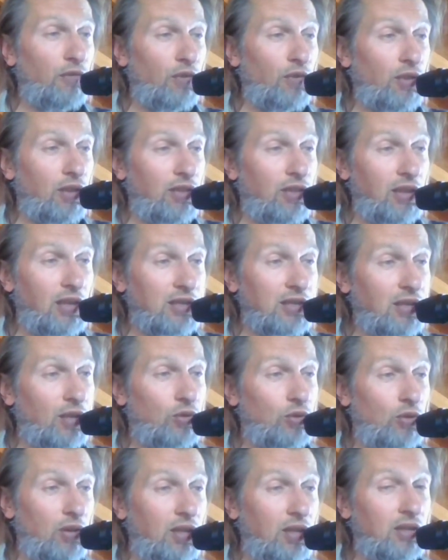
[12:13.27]
for the things
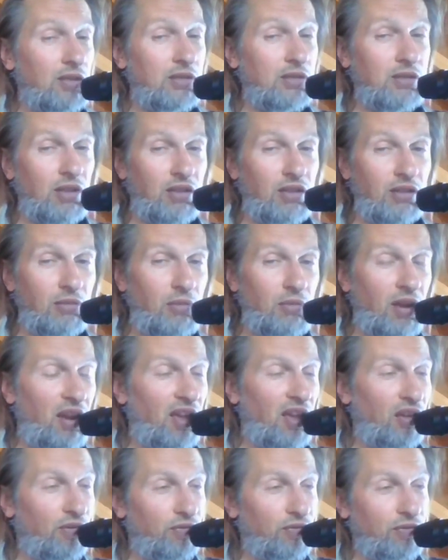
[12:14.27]
I don't understand in my
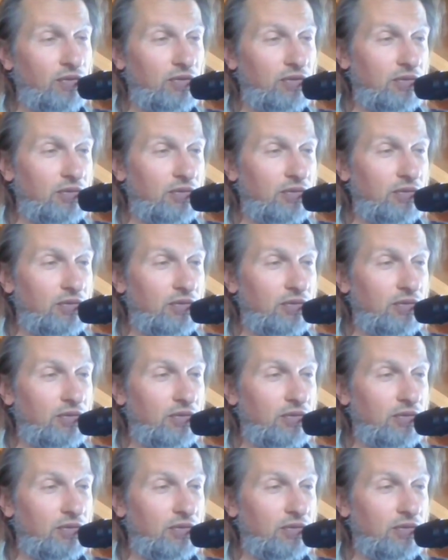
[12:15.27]
life.